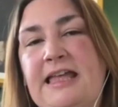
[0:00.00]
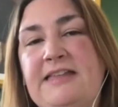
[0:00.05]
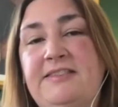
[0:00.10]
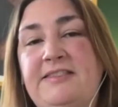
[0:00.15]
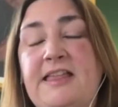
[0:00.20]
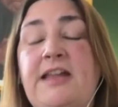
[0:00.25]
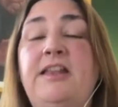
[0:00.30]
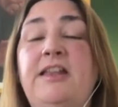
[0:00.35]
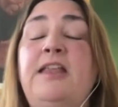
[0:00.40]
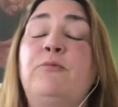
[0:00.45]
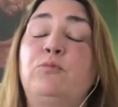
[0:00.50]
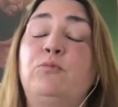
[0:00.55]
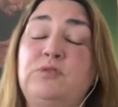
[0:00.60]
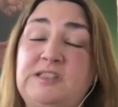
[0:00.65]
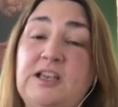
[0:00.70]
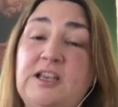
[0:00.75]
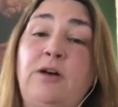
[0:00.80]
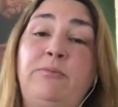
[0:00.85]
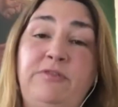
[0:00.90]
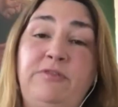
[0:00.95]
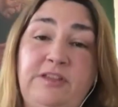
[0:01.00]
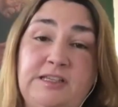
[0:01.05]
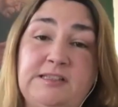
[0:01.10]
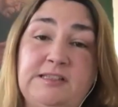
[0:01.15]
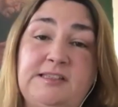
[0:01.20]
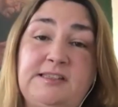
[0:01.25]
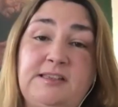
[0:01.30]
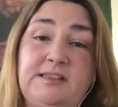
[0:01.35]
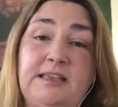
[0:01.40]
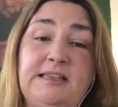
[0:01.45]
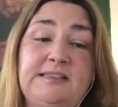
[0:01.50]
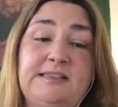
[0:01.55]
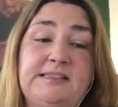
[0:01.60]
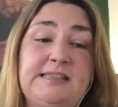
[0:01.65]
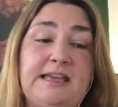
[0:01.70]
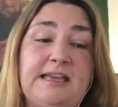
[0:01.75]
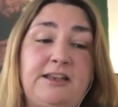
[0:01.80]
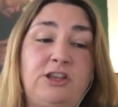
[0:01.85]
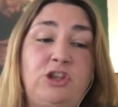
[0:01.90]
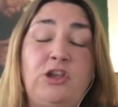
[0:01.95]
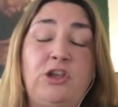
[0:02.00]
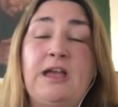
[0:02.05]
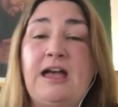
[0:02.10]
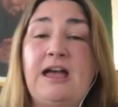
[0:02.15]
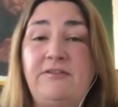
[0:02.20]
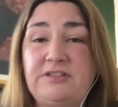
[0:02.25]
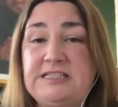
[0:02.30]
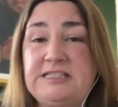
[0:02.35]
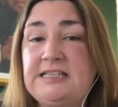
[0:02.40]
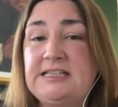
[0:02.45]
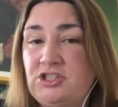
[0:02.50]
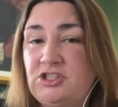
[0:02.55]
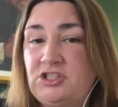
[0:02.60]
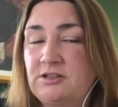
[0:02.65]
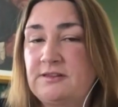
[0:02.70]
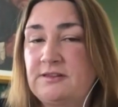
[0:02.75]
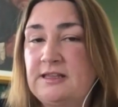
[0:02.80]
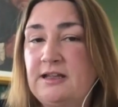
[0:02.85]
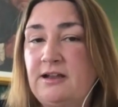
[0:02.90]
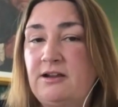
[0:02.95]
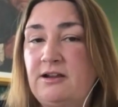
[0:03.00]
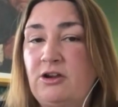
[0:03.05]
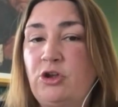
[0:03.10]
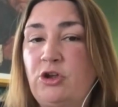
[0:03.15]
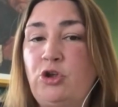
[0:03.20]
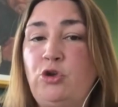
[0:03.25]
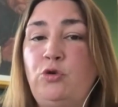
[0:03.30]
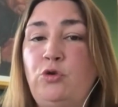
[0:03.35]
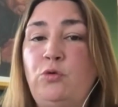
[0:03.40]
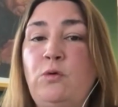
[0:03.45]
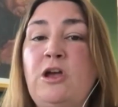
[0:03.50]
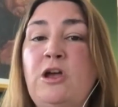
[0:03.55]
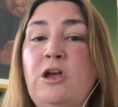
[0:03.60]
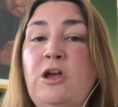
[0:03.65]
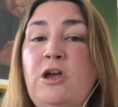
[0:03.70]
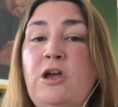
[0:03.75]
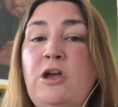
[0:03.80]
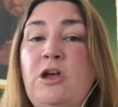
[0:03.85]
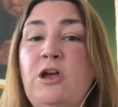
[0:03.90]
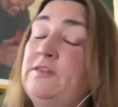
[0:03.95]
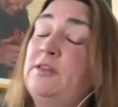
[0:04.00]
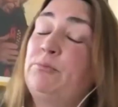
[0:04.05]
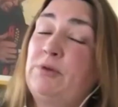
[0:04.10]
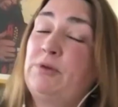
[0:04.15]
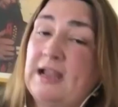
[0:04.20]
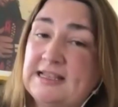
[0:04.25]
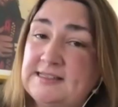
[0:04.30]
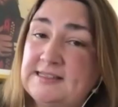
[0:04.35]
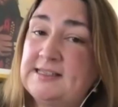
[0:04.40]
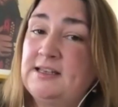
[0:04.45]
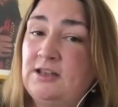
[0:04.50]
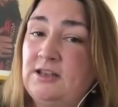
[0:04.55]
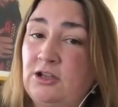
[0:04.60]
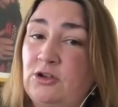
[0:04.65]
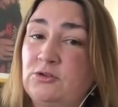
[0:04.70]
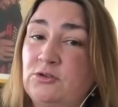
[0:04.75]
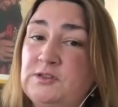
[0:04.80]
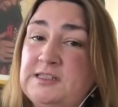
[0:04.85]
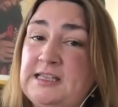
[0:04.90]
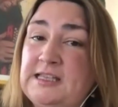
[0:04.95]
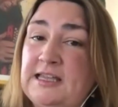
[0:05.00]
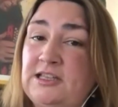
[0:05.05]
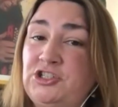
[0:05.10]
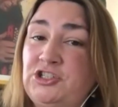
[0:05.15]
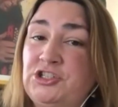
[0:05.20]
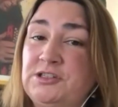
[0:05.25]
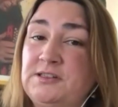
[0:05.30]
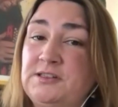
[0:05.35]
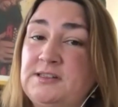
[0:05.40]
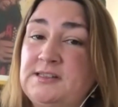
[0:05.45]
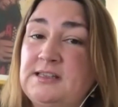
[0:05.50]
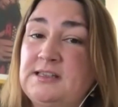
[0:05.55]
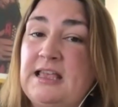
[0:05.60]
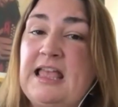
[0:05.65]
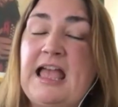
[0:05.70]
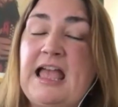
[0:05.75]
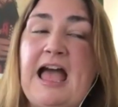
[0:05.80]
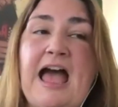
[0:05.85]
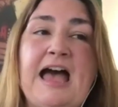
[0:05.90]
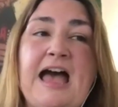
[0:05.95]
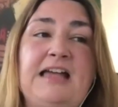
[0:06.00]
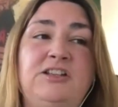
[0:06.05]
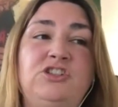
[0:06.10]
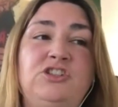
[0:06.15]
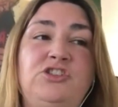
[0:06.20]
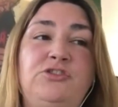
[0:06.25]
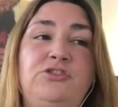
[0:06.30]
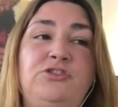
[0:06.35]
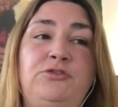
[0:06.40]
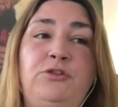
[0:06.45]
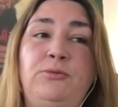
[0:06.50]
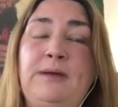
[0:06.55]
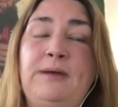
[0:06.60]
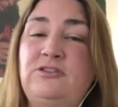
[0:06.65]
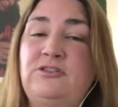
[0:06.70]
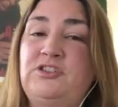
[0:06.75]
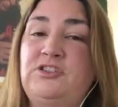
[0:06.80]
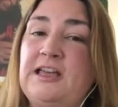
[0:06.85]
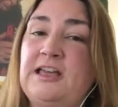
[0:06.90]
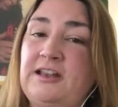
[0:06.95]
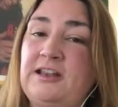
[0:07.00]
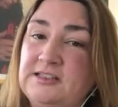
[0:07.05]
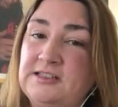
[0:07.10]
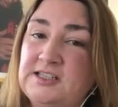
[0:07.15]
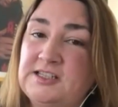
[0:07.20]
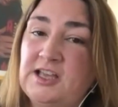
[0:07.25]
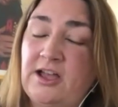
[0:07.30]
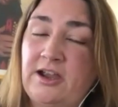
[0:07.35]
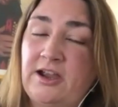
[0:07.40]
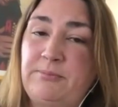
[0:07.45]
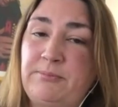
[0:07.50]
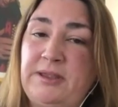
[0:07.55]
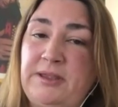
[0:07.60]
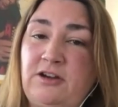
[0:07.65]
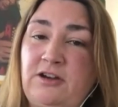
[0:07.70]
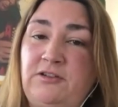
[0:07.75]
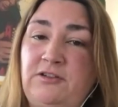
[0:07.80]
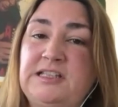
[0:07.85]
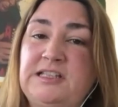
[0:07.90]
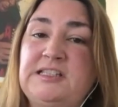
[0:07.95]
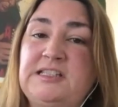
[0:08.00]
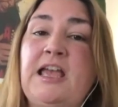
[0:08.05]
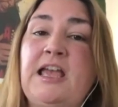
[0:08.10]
that was obvious is that you have a Taoiseach there who, during the Brexit negotiations and throughout that entire period,